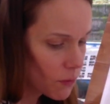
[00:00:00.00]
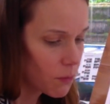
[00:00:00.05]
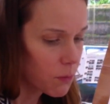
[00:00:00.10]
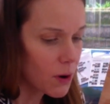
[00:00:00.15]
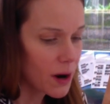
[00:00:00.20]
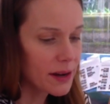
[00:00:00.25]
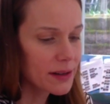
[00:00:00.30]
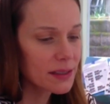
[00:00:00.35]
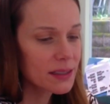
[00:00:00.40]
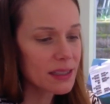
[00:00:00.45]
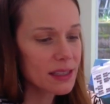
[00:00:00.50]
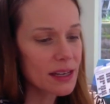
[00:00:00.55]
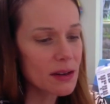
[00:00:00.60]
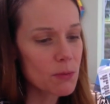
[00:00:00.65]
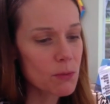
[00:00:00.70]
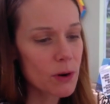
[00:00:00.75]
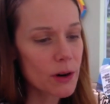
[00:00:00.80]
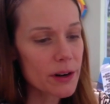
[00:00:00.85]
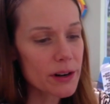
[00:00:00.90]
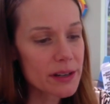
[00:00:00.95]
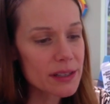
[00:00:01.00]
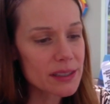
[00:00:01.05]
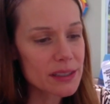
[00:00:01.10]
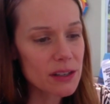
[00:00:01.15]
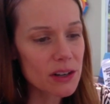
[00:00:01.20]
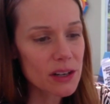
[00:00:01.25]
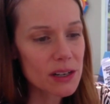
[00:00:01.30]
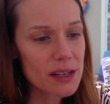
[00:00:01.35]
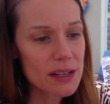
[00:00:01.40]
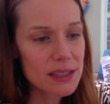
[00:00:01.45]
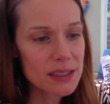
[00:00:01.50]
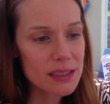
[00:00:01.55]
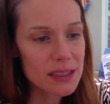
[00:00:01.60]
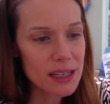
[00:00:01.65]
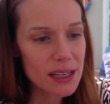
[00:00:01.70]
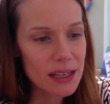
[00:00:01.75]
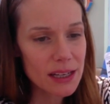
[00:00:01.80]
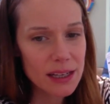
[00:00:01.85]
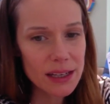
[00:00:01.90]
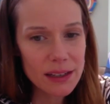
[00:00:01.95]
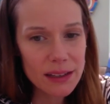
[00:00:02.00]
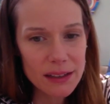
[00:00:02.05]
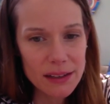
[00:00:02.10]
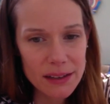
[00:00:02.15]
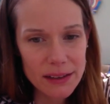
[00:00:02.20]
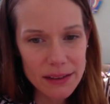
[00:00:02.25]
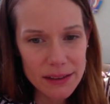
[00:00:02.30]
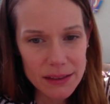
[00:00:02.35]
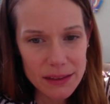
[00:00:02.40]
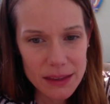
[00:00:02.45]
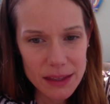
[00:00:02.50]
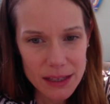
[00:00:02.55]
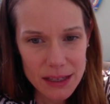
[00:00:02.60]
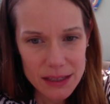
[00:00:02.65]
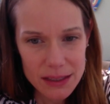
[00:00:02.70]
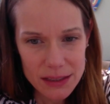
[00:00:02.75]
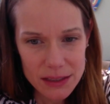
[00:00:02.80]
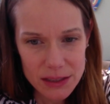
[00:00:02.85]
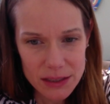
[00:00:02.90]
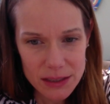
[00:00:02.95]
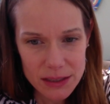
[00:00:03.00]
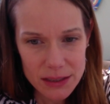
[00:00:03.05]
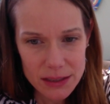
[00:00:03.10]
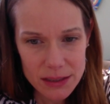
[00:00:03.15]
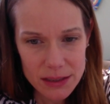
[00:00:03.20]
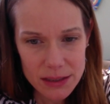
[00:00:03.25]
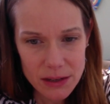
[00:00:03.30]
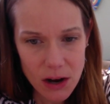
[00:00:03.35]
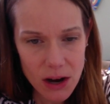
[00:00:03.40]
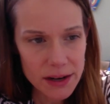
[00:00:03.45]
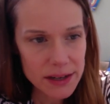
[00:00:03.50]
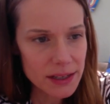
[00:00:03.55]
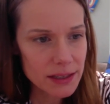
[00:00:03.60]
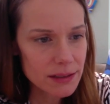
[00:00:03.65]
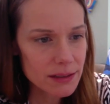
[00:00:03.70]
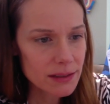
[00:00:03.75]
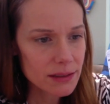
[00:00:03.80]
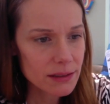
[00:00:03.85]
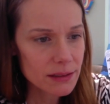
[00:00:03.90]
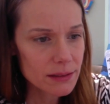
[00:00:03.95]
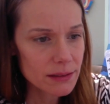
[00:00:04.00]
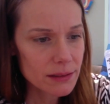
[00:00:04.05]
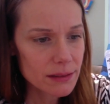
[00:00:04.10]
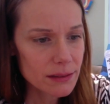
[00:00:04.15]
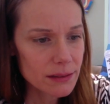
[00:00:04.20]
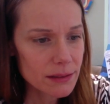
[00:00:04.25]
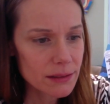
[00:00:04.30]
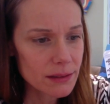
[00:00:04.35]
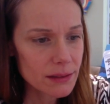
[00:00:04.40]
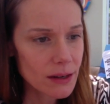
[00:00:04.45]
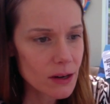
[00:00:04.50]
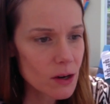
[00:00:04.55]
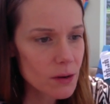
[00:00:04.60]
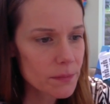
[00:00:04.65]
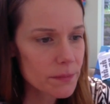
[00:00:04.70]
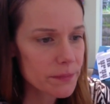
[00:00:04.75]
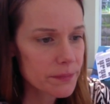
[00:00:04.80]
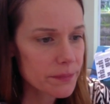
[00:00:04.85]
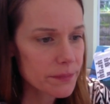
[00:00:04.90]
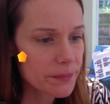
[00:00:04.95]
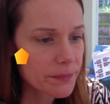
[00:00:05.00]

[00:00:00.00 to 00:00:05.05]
once it works, you're gonna see these dotted, oh,